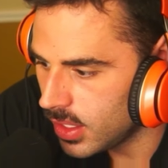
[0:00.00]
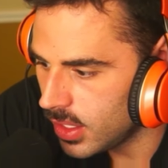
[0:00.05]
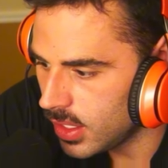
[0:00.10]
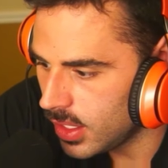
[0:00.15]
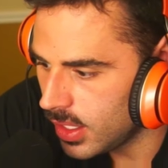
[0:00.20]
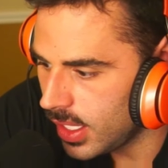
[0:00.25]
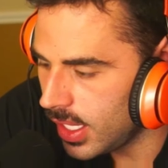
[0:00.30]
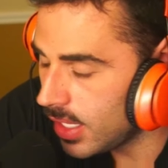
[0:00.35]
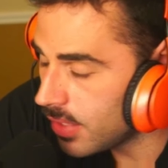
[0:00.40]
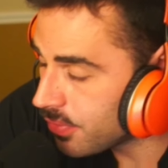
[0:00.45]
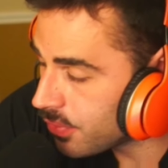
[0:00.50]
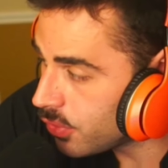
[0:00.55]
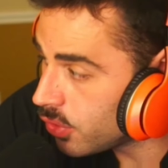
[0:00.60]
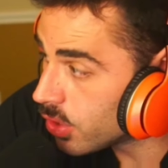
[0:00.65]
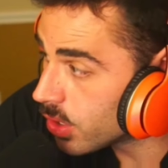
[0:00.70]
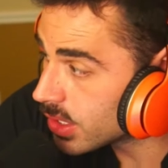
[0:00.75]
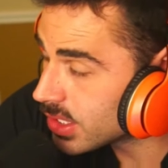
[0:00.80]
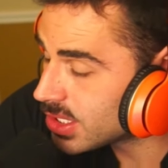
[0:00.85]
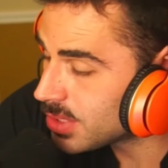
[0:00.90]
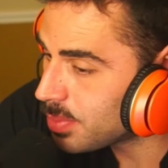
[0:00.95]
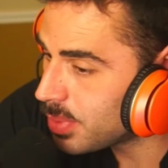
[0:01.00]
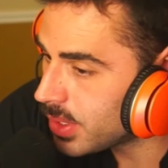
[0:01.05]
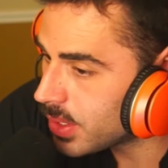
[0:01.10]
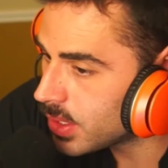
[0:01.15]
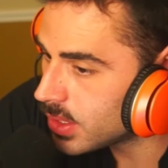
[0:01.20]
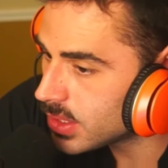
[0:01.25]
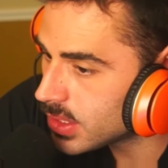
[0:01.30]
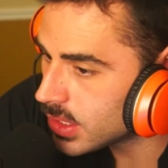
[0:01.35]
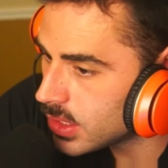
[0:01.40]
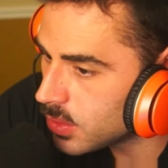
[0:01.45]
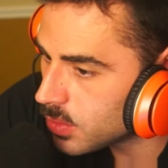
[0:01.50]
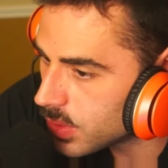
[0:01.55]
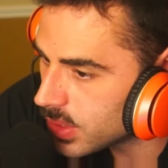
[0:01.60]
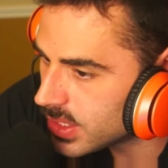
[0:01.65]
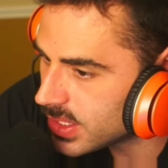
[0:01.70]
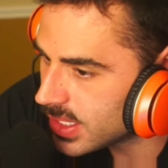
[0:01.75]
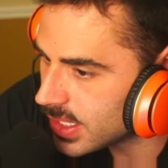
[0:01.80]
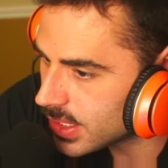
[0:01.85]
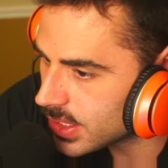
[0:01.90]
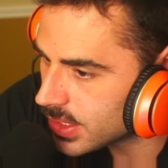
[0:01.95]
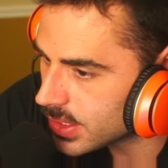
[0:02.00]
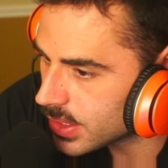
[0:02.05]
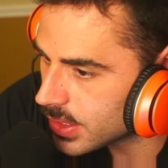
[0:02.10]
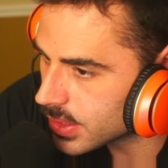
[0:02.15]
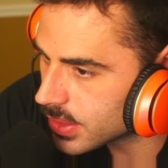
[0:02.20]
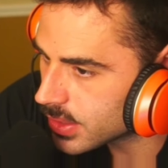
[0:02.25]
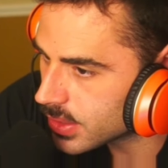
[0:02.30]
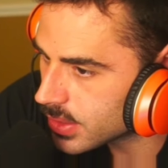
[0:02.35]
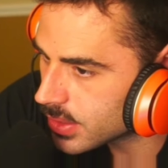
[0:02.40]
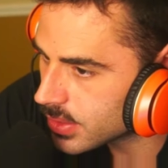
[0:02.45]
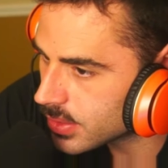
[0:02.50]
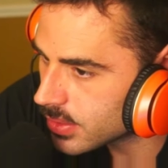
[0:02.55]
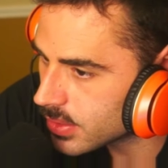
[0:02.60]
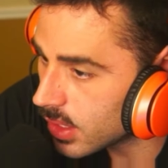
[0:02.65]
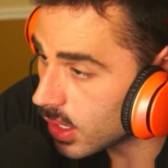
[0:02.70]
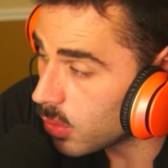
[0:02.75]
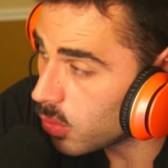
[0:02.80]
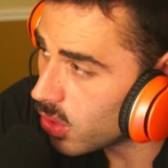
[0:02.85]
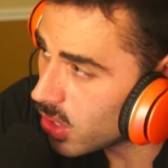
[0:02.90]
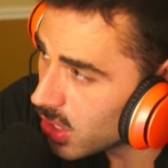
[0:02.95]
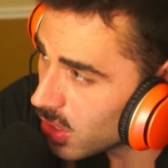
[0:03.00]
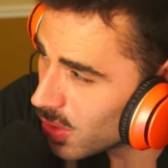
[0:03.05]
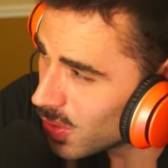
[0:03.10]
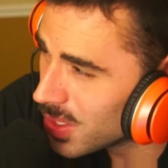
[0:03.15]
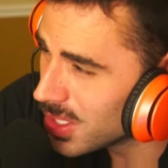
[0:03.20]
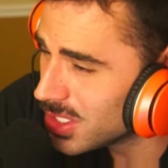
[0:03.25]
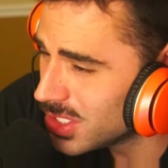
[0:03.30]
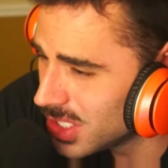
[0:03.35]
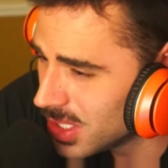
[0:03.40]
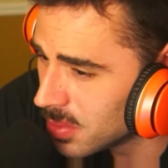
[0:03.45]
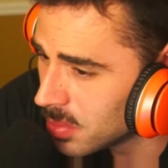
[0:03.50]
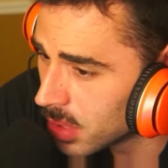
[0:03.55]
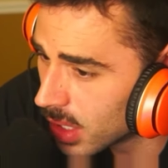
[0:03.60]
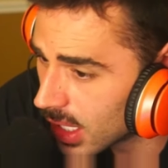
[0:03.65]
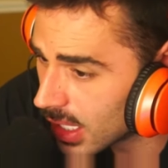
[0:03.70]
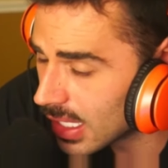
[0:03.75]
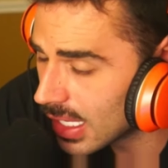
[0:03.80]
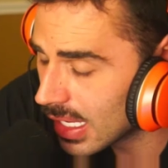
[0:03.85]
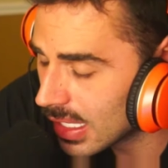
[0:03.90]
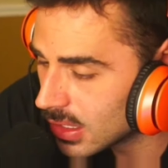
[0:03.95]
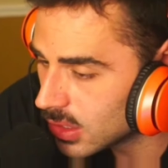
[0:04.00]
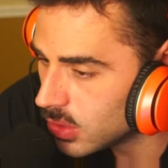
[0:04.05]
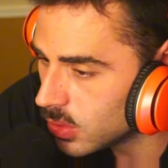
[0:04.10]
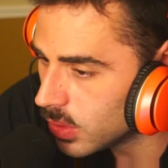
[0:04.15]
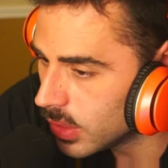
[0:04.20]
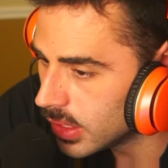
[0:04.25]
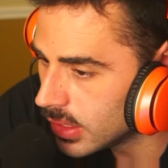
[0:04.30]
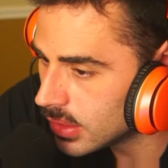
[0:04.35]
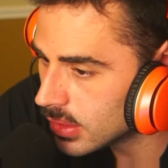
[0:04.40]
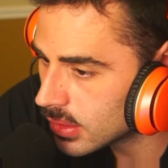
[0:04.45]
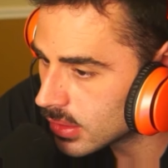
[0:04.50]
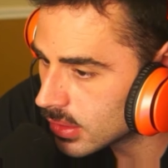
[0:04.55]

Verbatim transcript: if you're experiencing resistance, I want to go to the gym, but I can't do it.